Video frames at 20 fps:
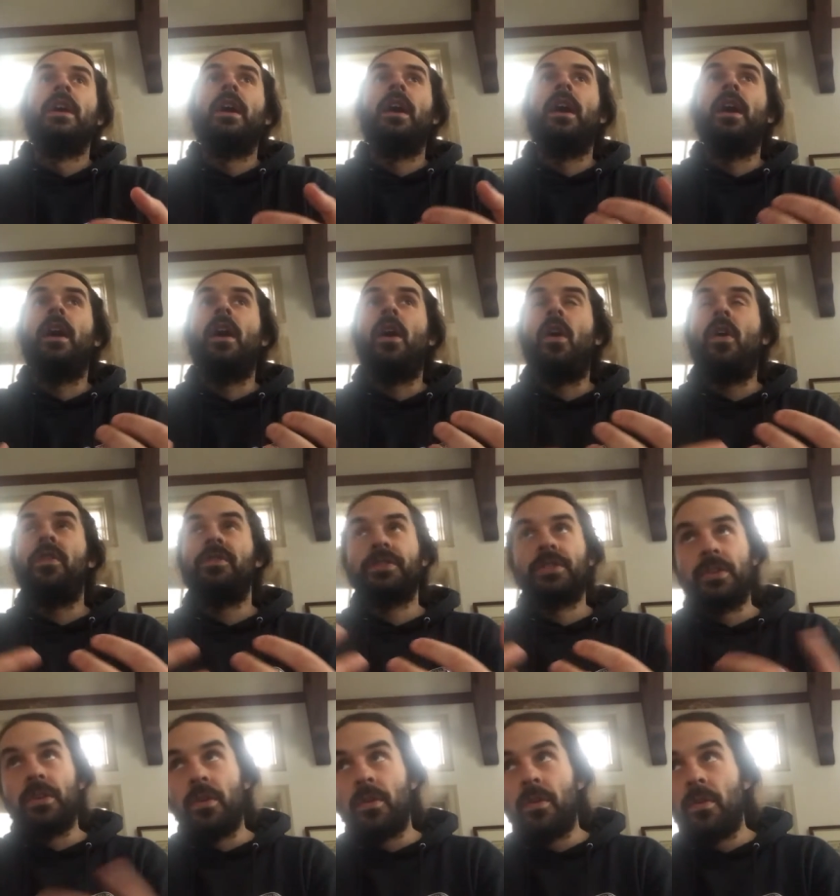Uh,
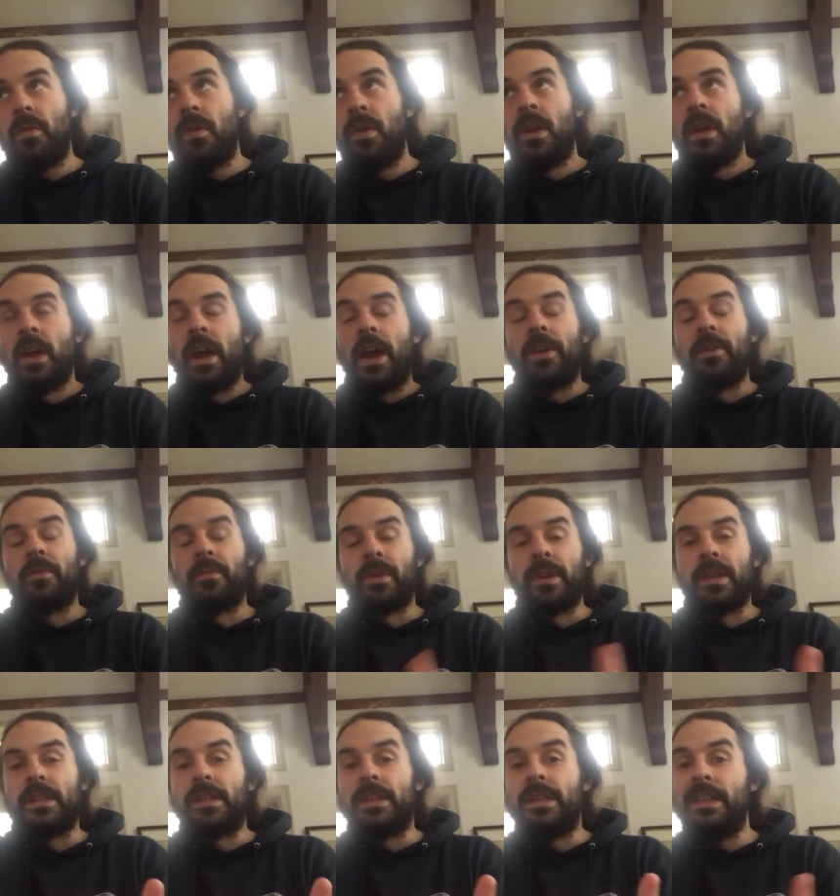also, I don't
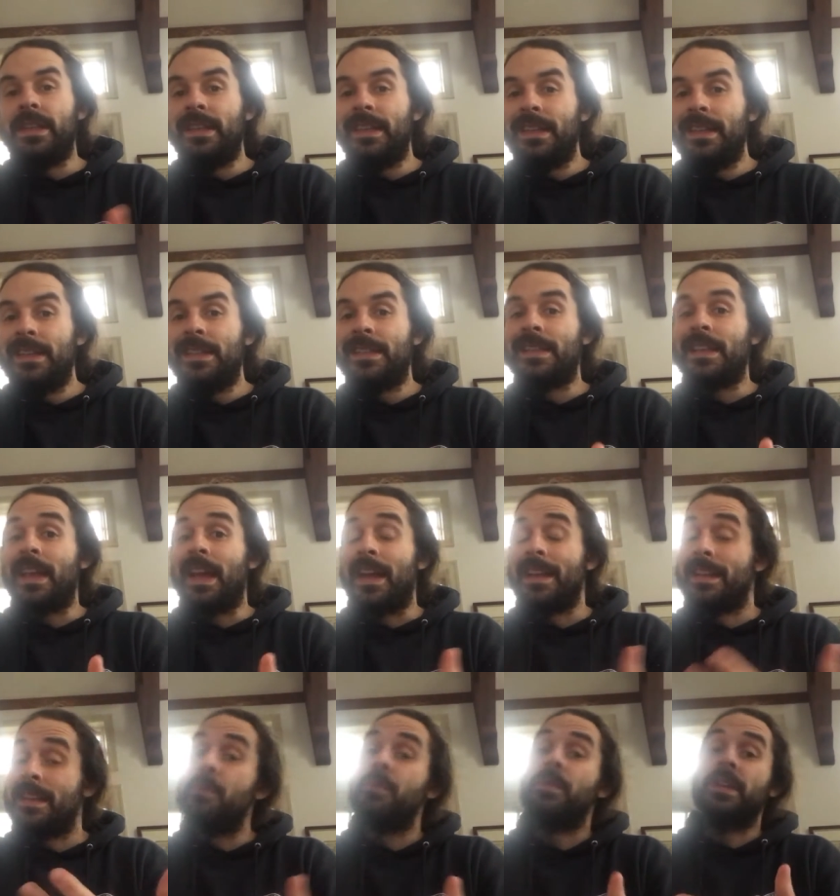bring CDs. I
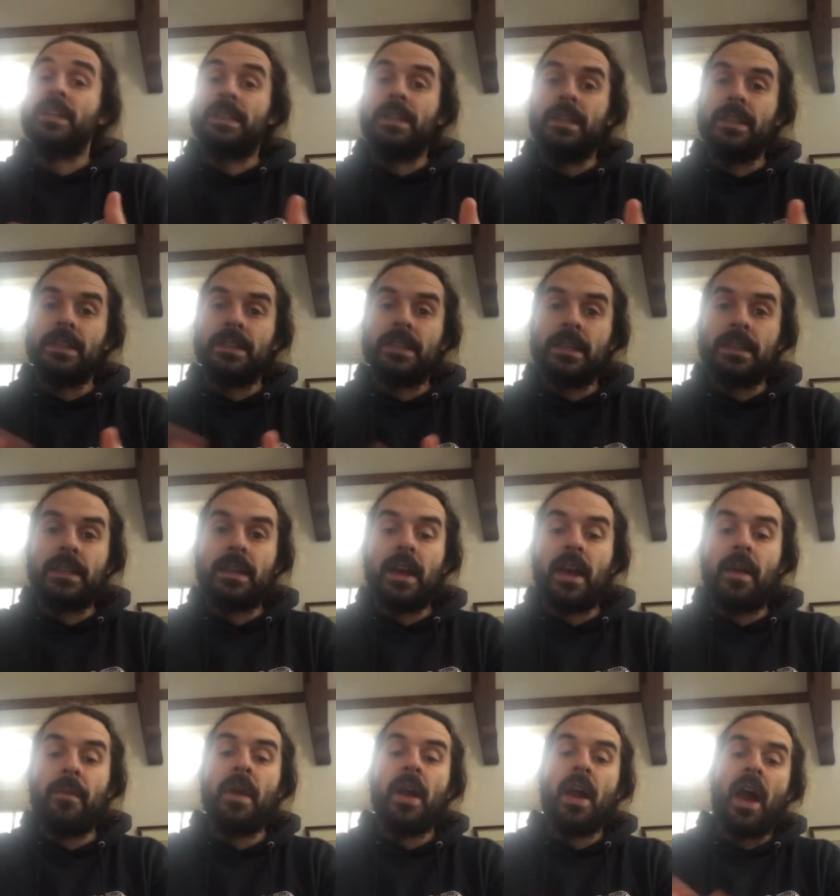didn't bring CDs this
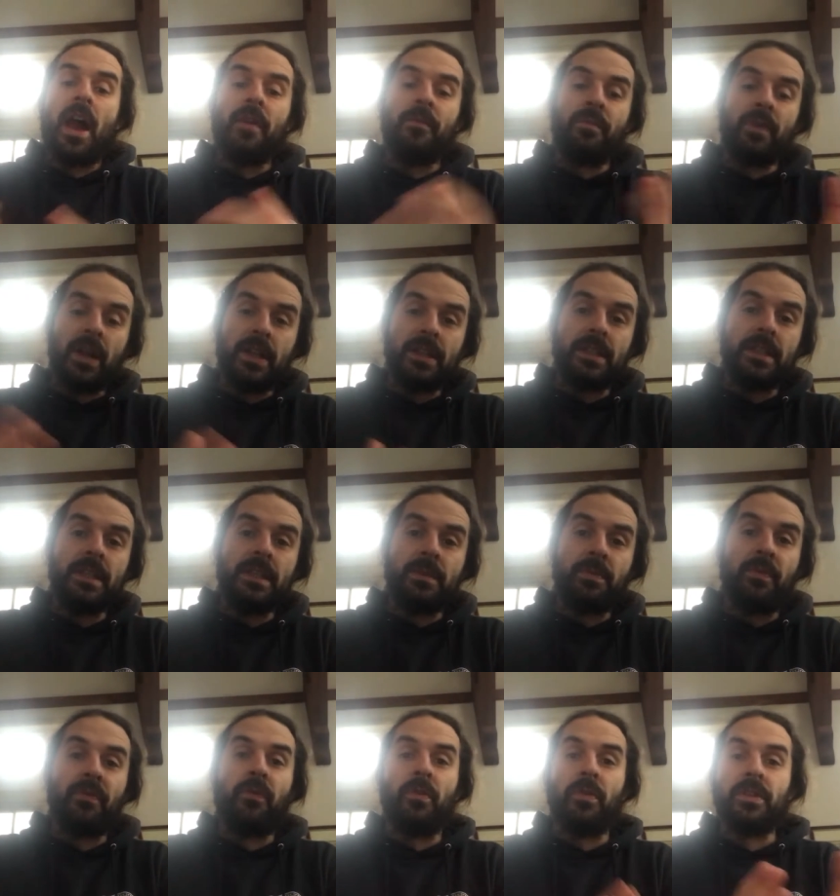time. I brought CDs
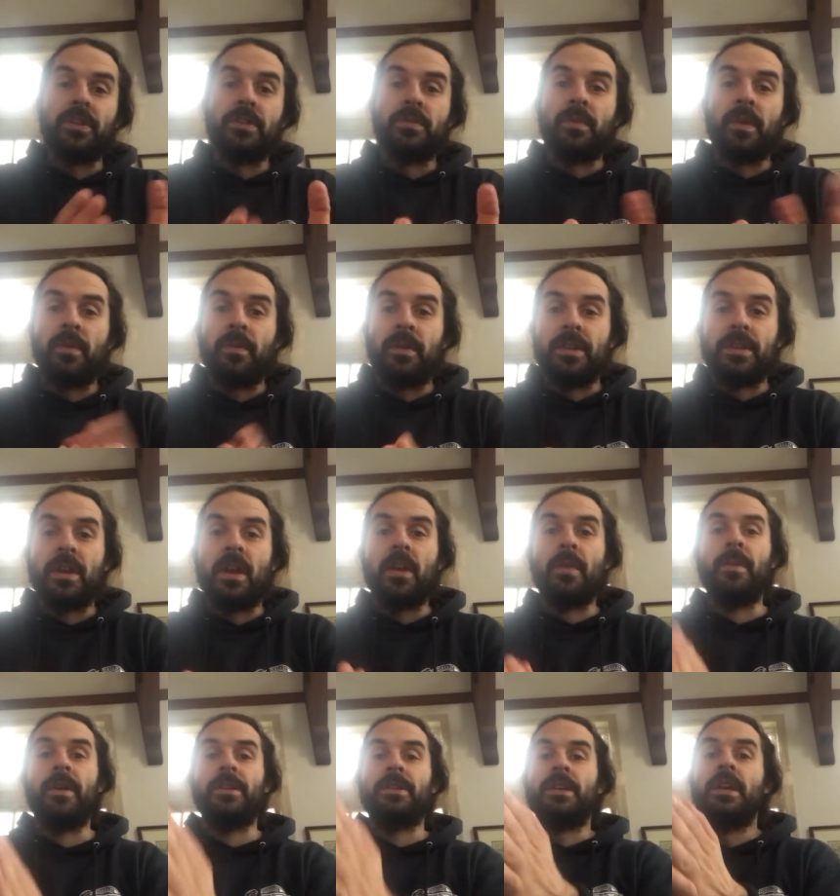before. This is what I want to talk
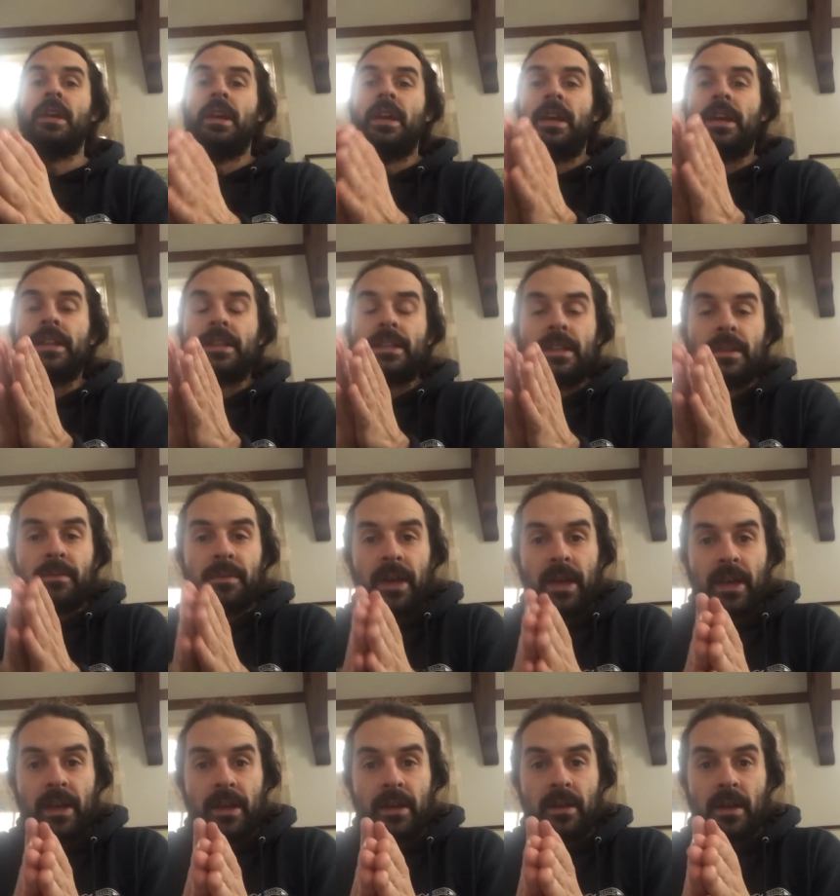about. It seemed
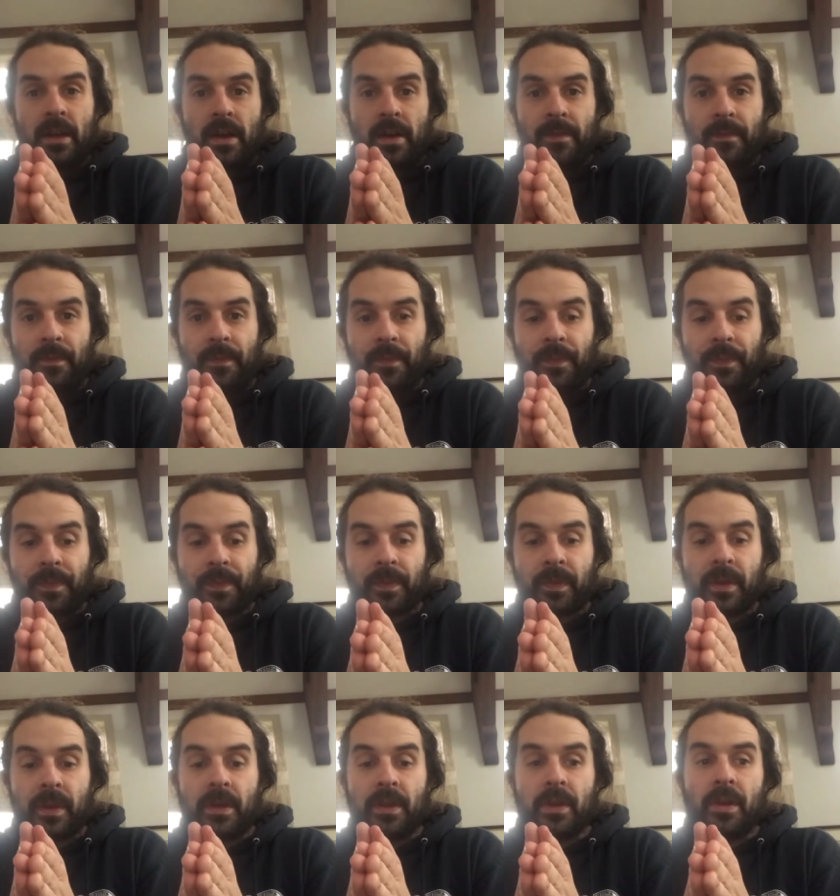like, um,
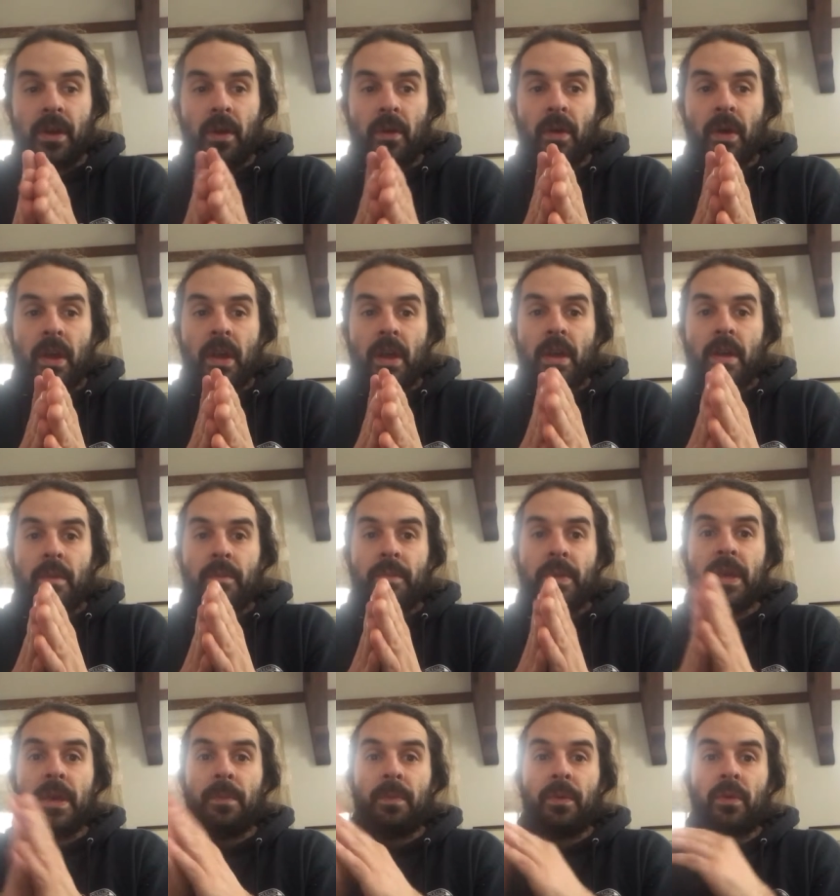you know,
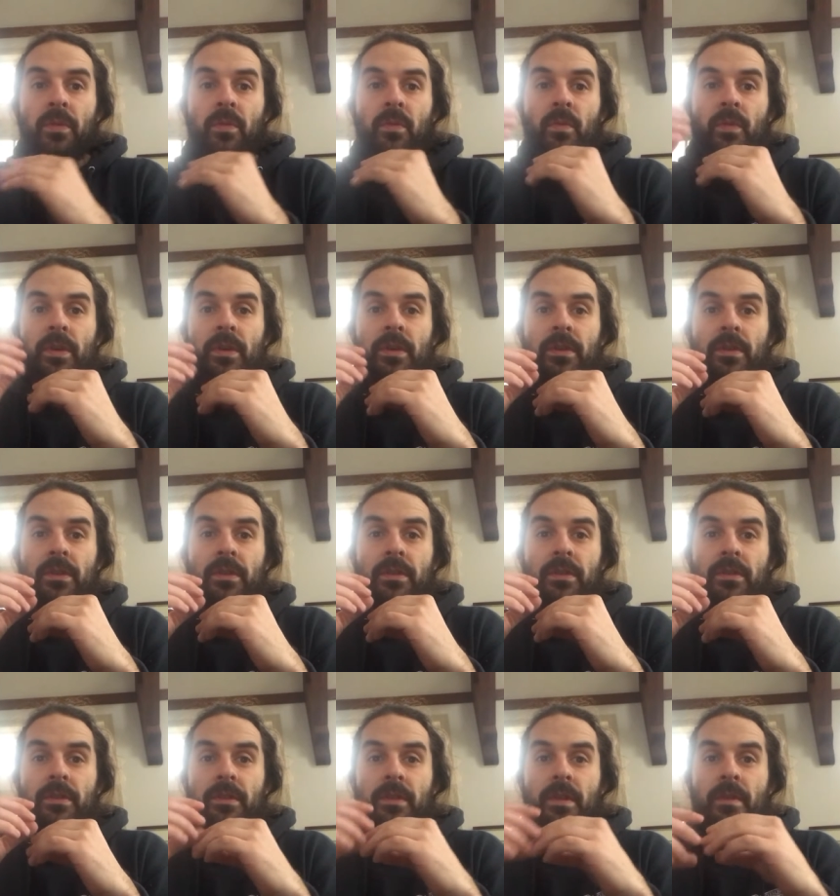people
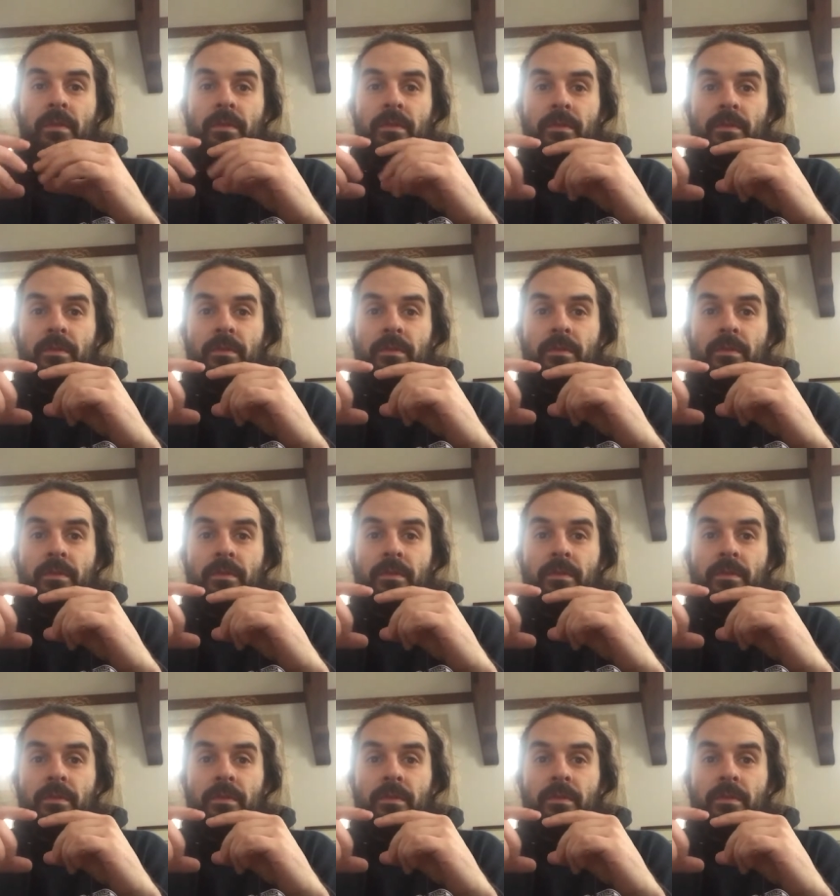will.